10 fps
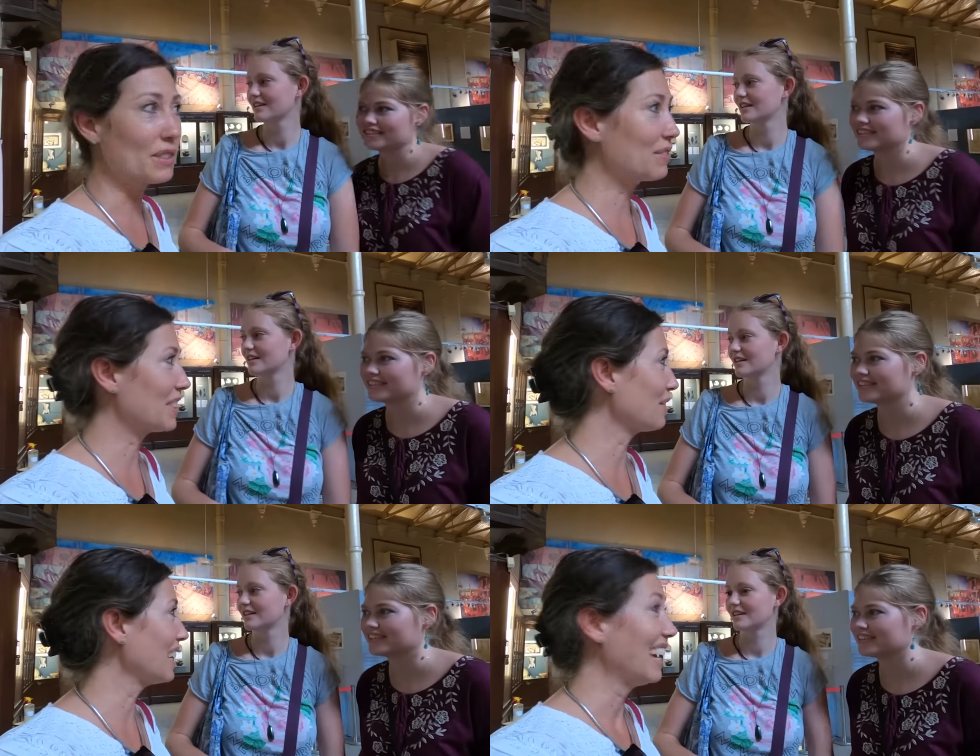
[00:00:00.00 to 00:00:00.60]
Speaker 1: me? for a
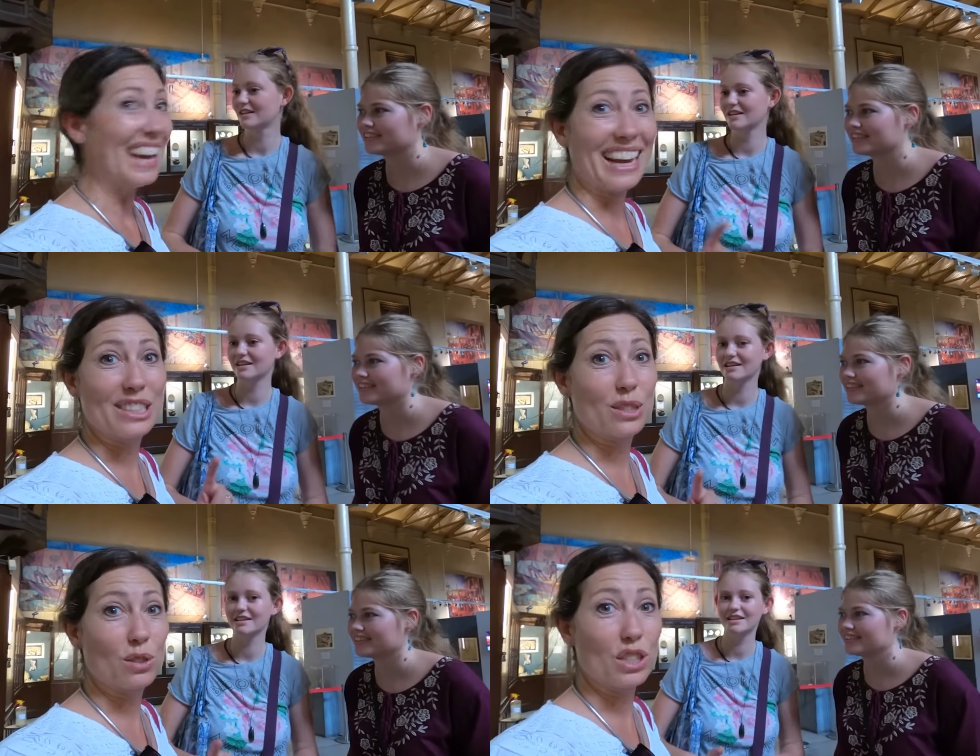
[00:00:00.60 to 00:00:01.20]
selfie? As
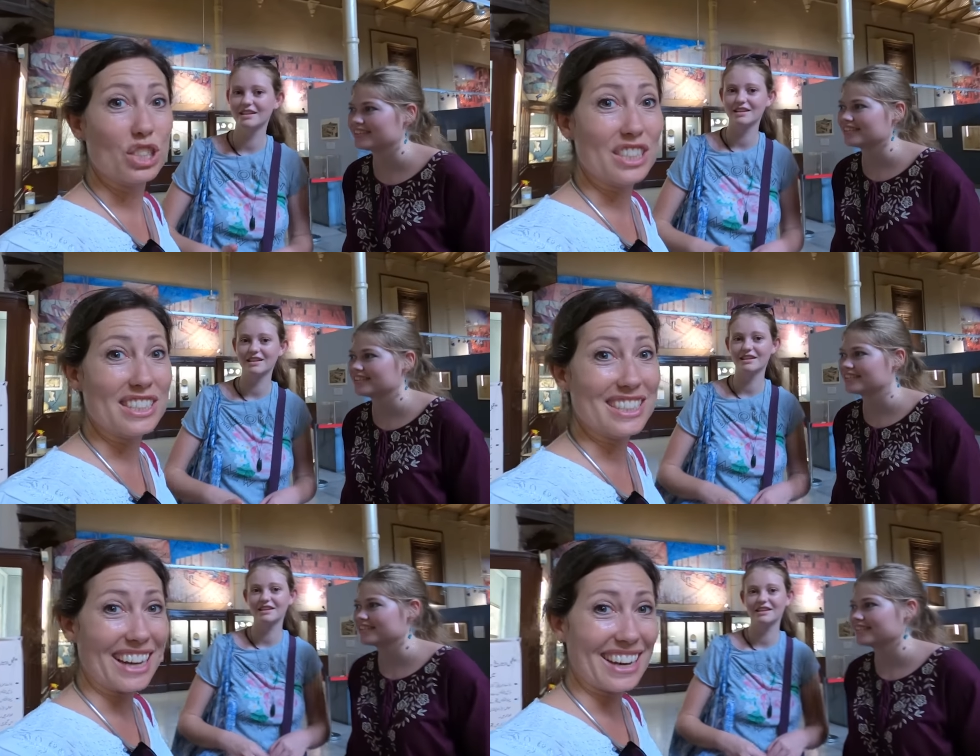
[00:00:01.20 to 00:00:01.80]
soon as she
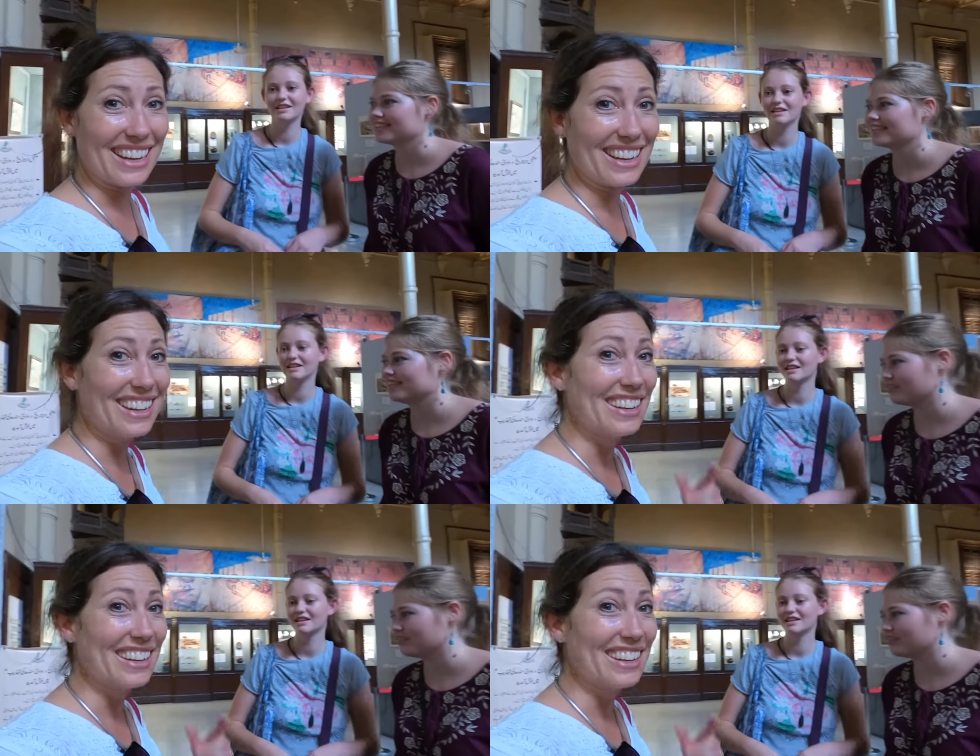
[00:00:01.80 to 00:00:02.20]
said it,